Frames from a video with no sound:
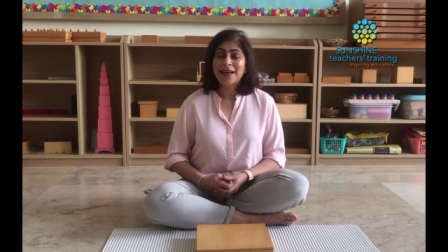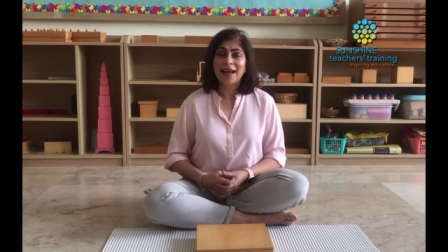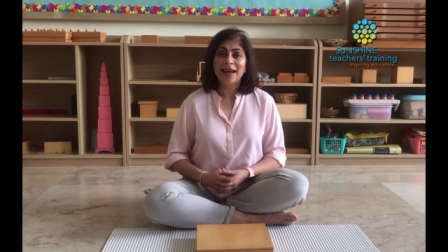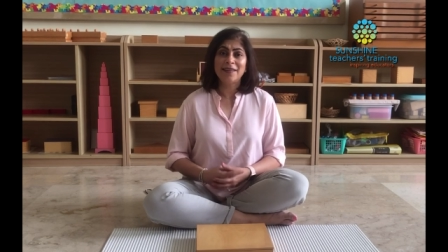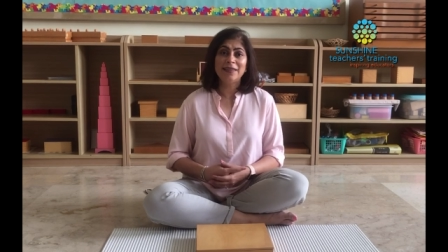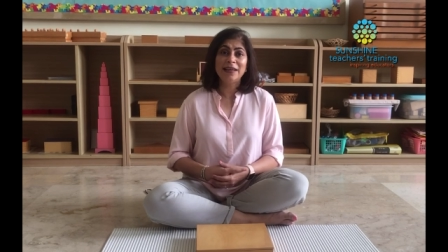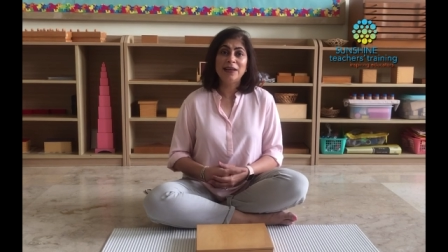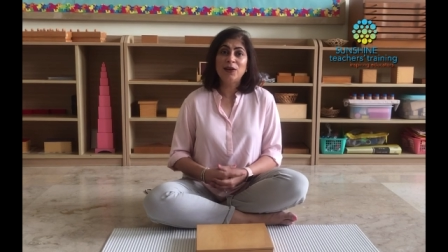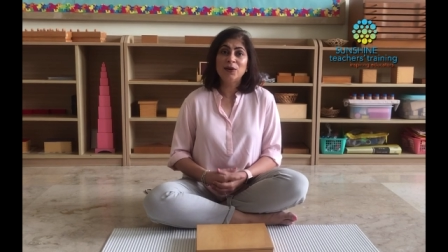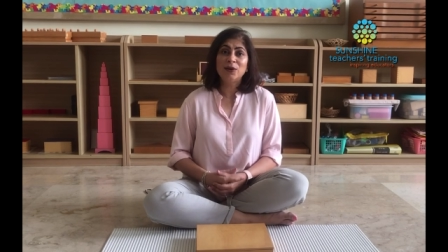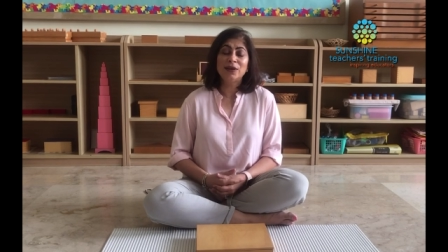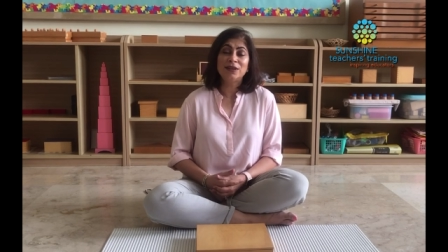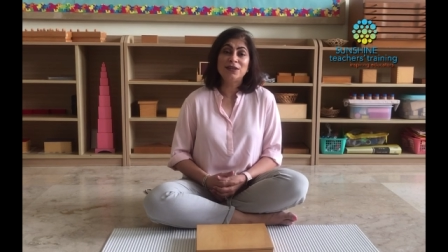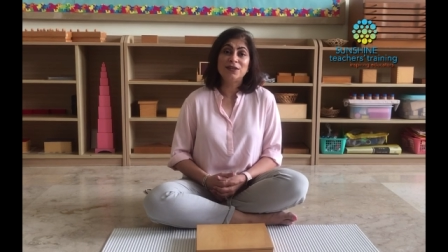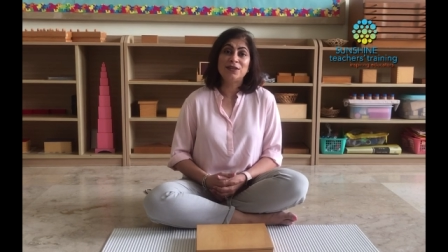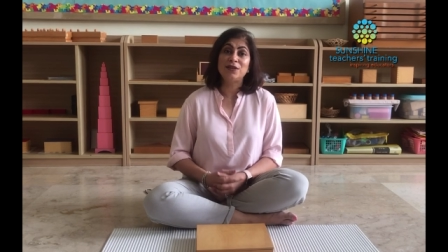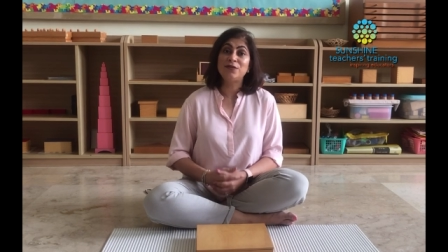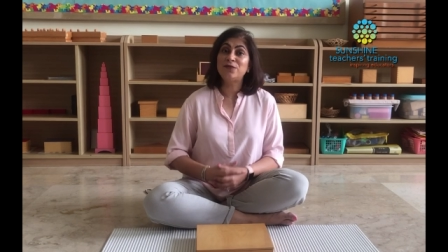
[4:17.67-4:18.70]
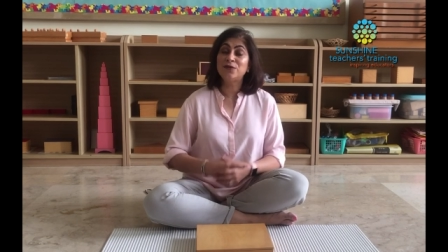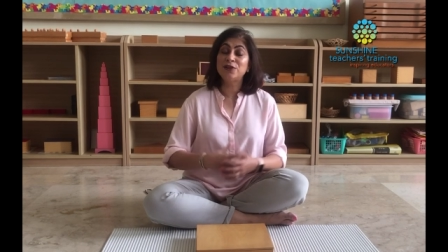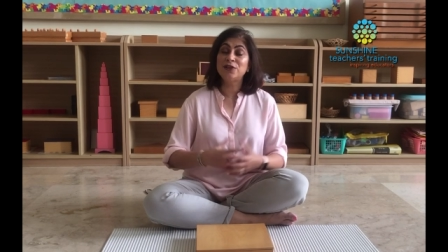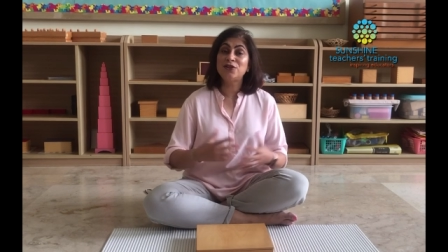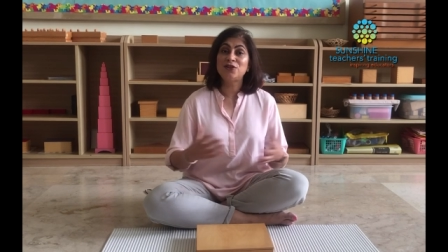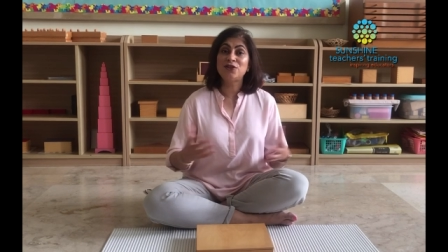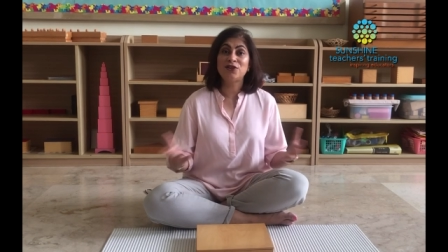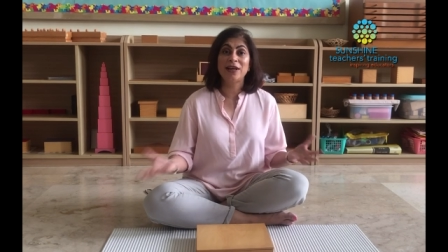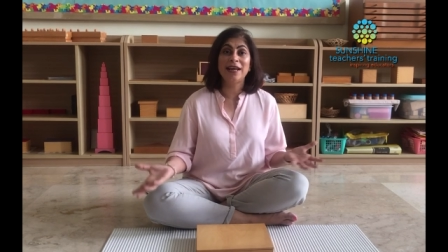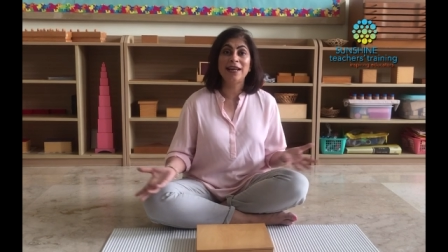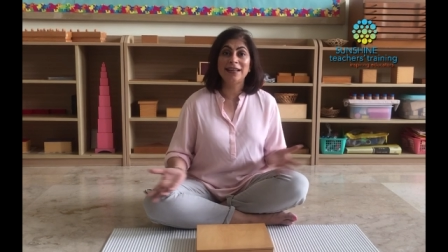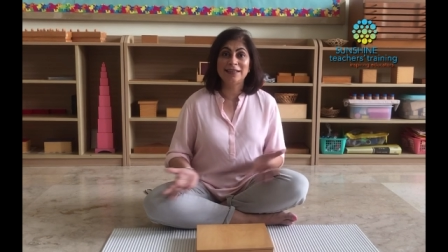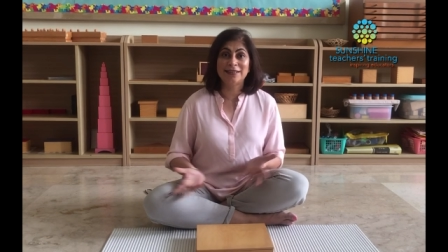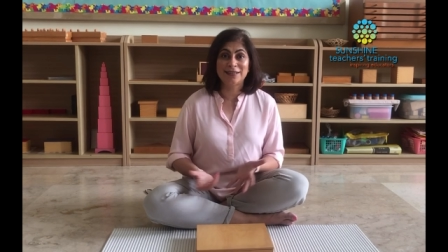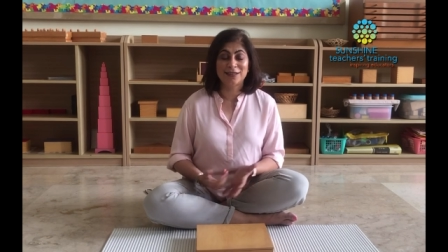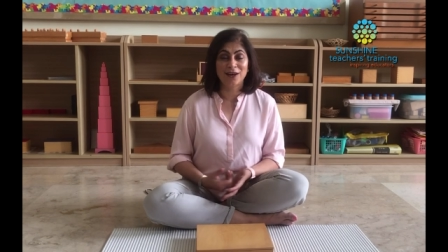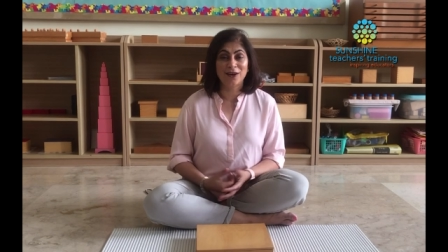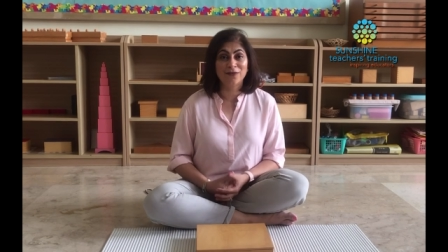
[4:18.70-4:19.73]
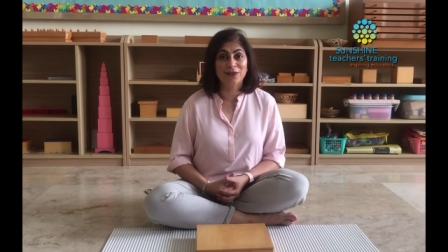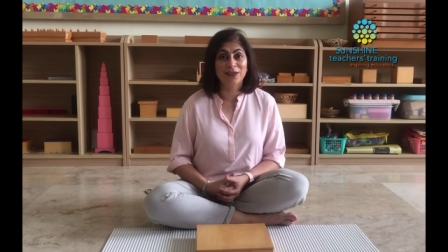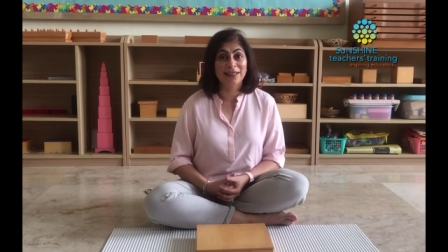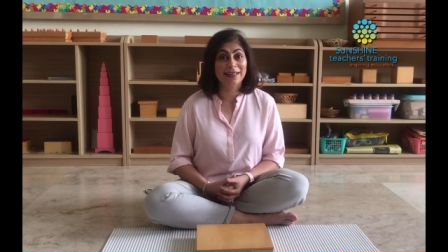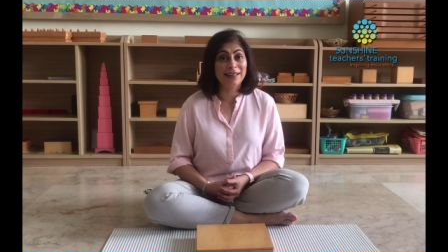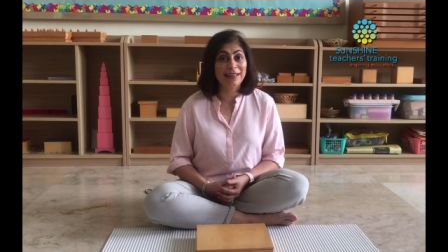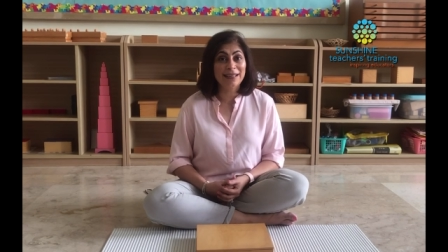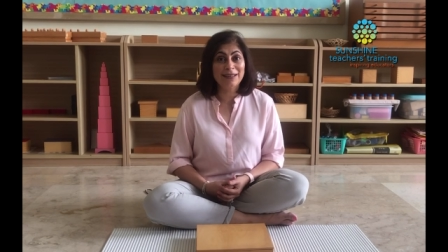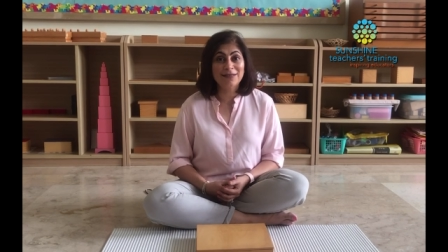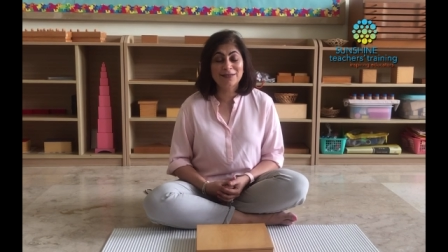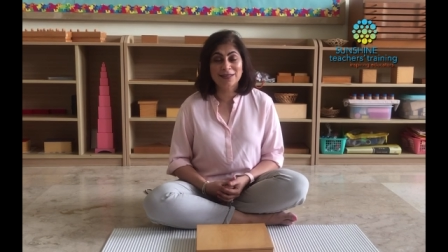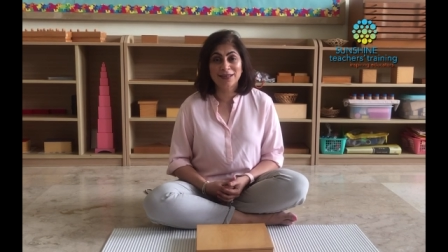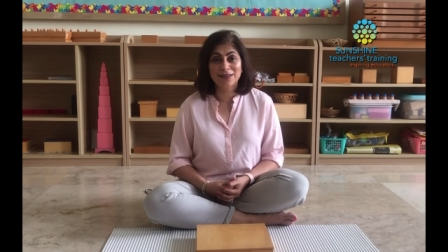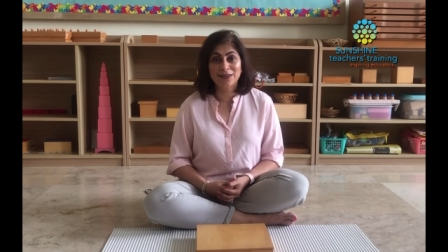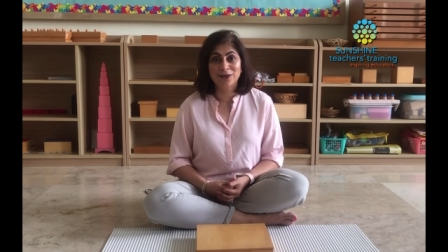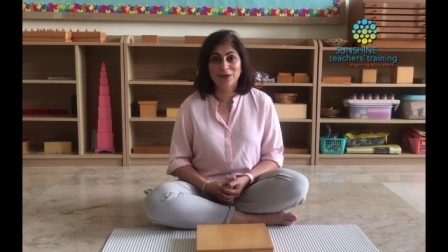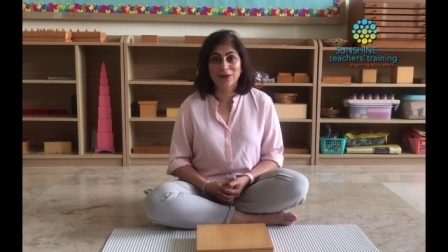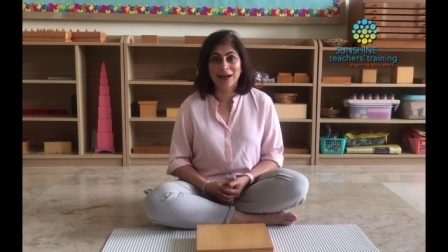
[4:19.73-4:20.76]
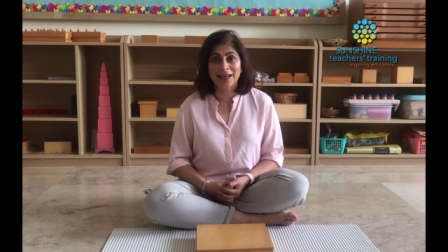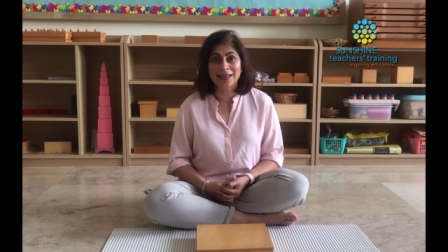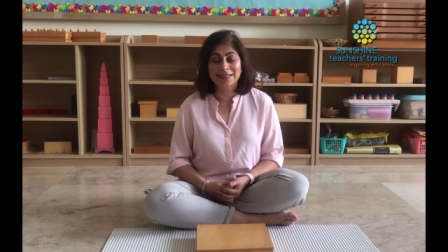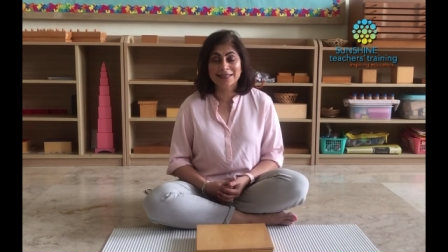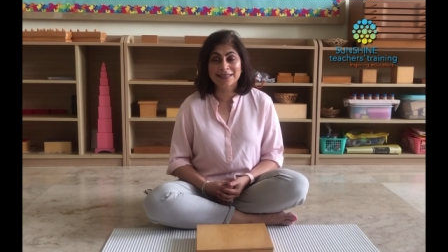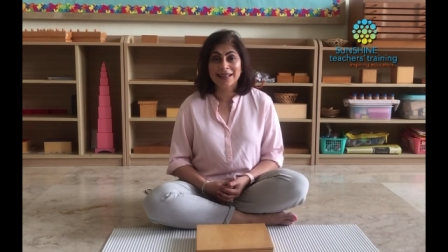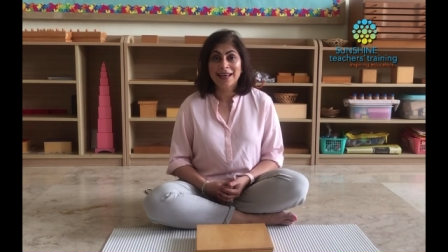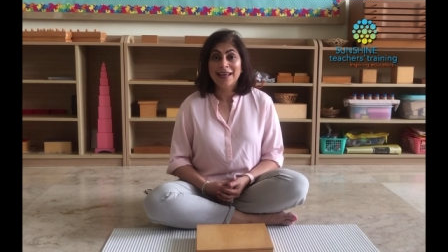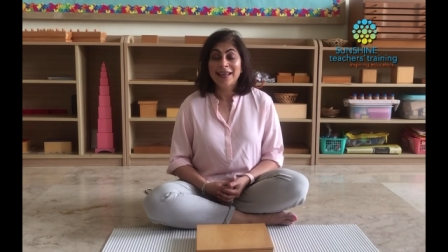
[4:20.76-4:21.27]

and they look at the different shades of the leaves and the grass,